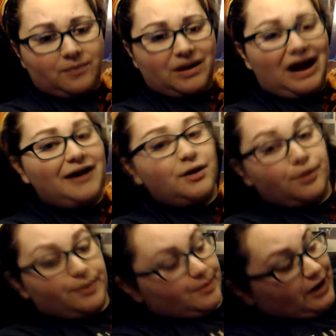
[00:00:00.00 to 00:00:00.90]
But I don't
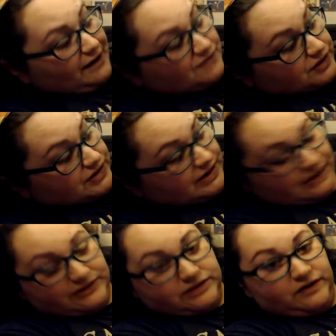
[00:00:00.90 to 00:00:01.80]
remember ever
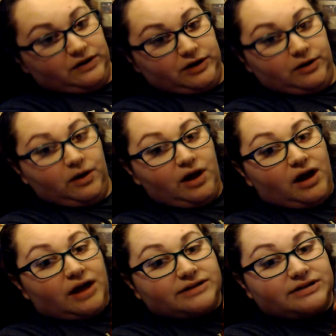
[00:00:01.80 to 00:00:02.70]
seeing this photo
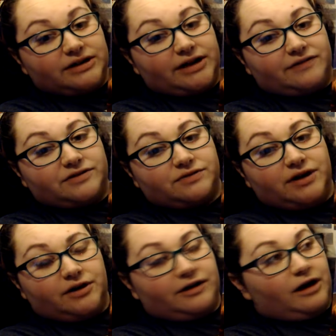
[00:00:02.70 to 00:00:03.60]
until I got this
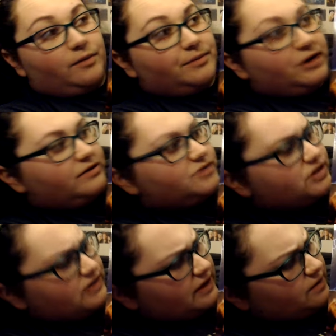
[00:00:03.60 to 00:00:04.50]
record album, and I was
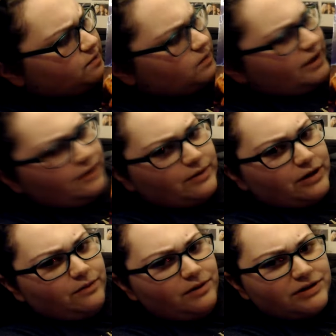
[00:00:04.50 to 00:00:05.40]
just like, wait a
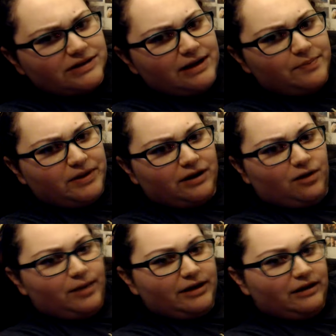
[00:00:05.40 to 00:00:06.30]
minute, where has that been
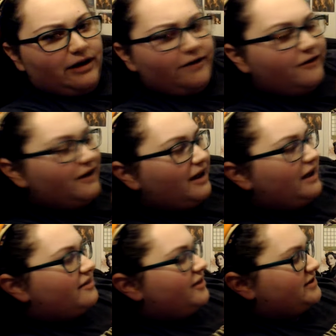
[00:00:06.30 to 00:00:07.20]
all my life?
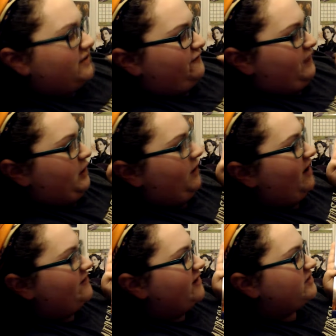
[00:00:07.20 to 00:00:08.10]
That's a photo
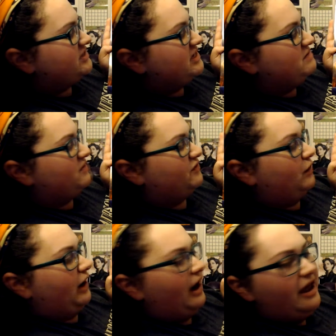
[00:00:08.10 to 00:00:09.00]
I've never seen
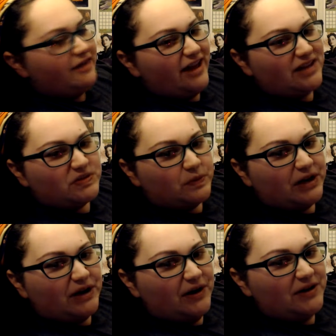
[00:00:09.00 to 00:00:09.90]
before! That's
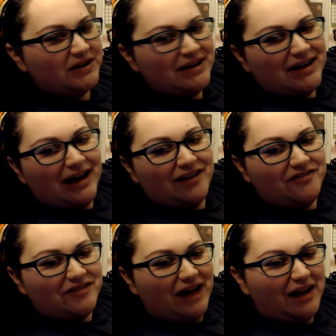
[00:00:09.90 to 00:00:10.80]
weird!
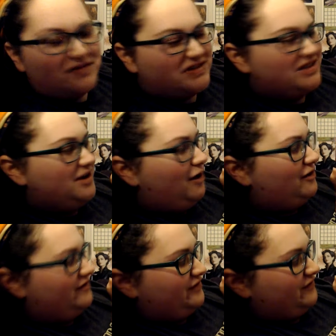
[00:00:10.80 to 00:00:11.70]
I've seen
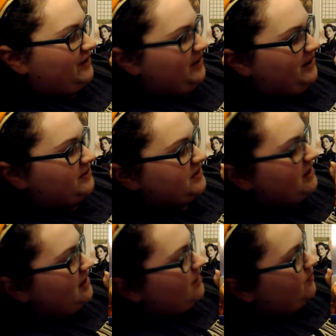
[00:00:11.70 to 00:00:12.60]
all of the photos,
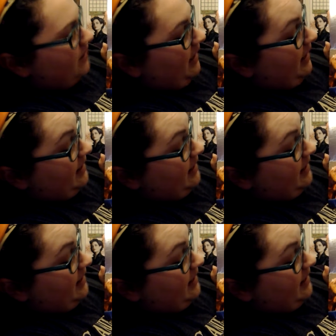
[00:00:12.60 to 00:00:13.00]
but I